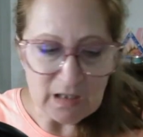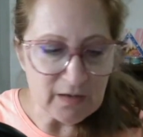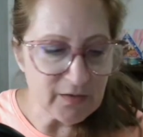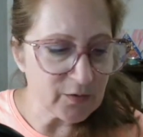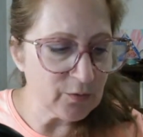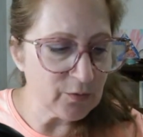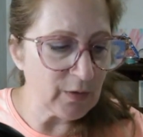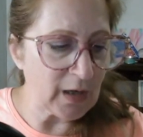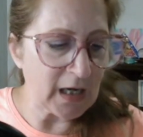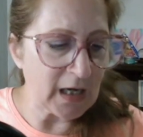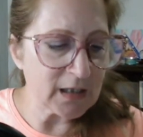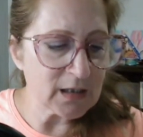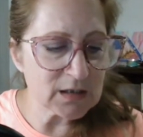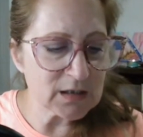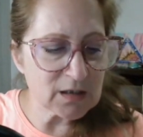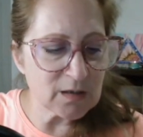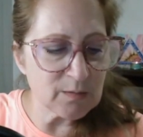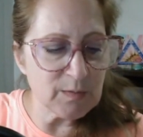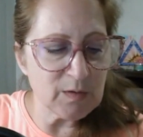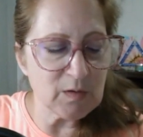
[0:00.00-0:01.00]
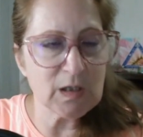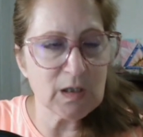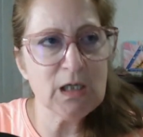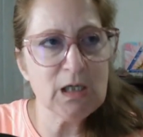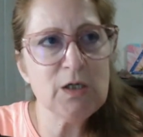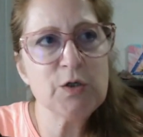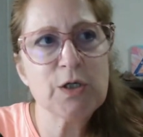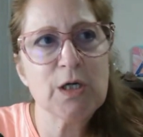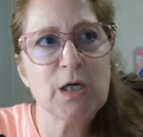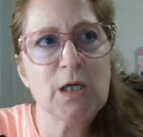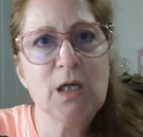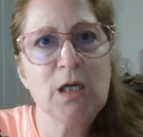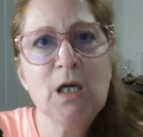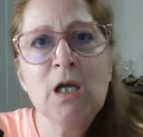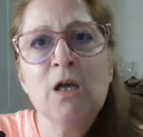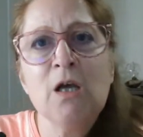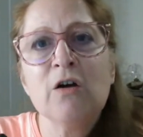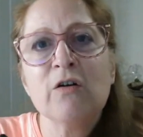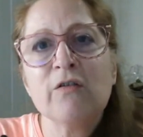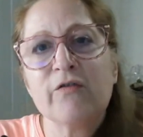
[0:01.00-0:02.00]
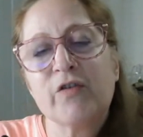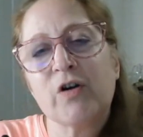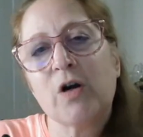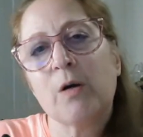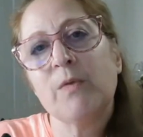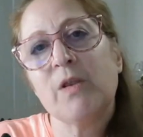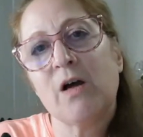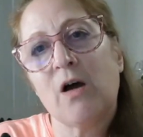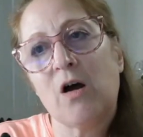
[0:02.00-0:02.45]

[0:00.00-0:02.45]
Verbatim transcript: through honest communication from